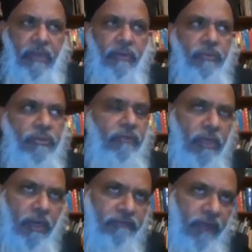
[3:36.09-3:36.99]
Now, you
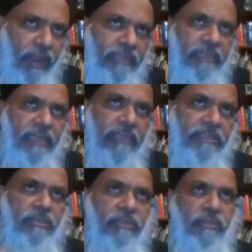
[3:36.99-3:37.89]
will not find an
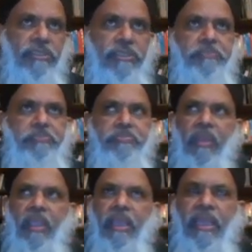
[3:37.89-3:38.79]
answer to this
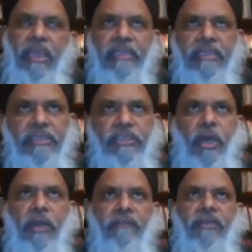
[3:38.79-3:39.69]
in the
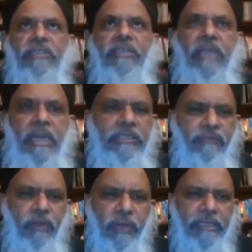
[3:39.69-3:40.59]
stock of Western knowledge.
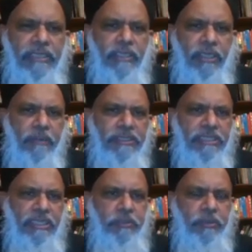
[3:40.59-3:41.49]
If you look at economics
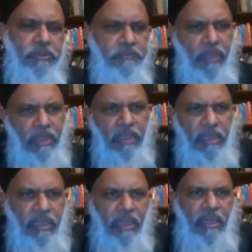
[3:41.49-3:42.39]
textbook,
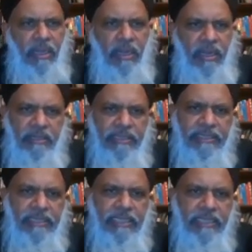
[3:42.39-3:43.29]
uh, they
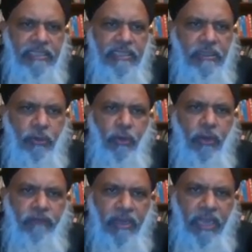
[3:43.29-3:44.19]
say that the
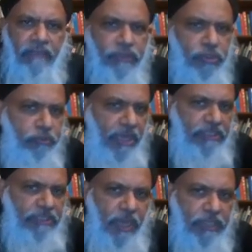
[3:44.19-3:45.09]
goal of our life is to
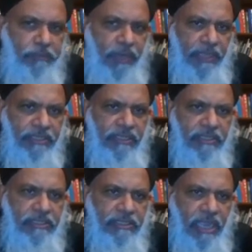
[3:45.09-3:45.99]
maximize pleasure
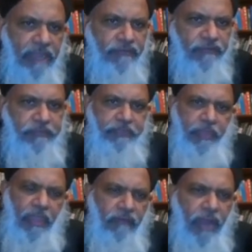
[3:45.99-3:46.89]
in this life.
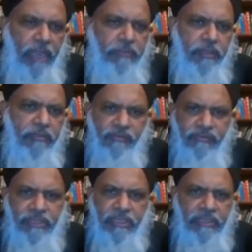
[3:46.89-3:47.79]
Why? Because
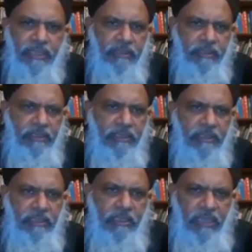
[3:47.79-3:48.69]
we've seen that
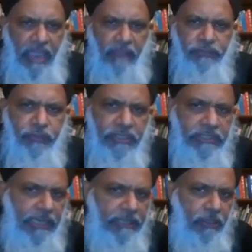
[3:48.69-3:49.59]
the after you
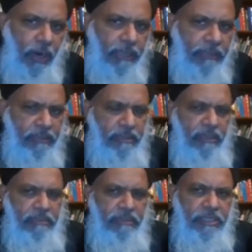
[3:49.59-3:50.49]
reject God,
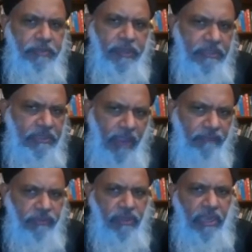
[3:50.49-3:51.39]
judgment,
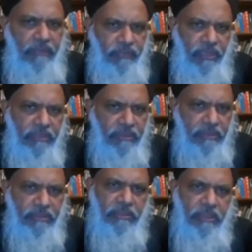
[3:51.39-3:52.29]
afterlife, then
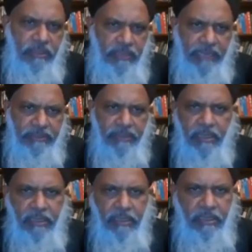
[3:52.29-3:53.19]
this is the
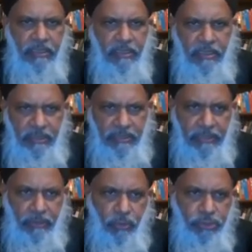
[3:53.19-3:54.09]
natural
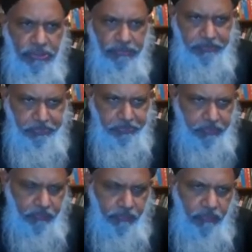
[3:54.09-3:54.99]
conclusion.
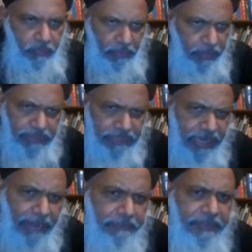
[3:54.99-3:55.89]
But
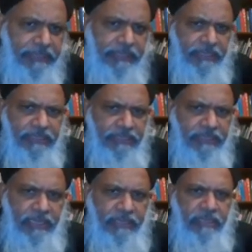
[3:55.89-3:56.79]
Islam teaches us
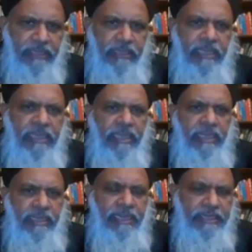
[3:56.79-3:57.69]
that
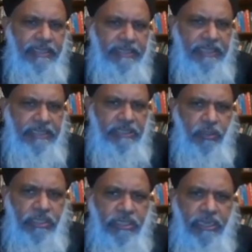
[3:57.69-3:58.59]
real success is
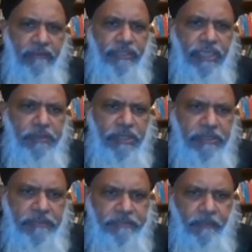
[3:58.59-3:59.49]
on the day of
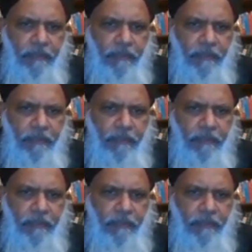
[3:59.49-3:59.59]
judgment.